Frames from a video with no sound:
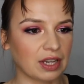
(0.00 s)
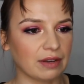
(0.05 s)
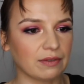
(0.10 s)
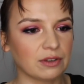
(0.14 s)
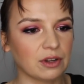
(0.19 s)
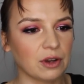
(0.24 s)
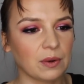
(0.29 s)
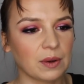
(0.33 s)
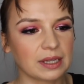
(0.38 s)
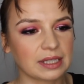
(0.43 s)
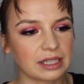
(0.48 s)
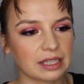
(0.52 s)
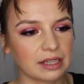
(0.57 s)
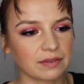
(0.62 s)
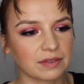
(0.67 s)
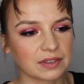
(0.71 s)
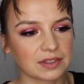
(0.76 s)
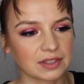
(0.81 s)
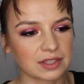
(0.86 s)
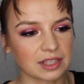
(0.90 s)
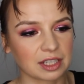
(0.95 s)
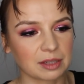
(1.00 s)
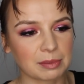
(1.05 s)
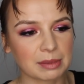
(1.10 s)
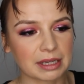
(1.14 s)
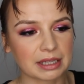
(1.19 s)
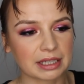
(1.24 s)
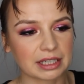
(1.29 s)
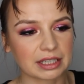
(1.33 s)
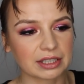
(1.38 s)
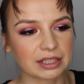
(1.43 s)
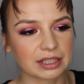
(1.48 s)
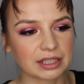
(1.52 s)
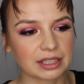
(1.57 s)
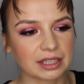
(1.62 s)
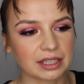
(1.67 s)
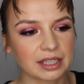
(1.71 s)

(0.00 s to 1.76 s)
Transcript: I have no idea if this is going to be any good.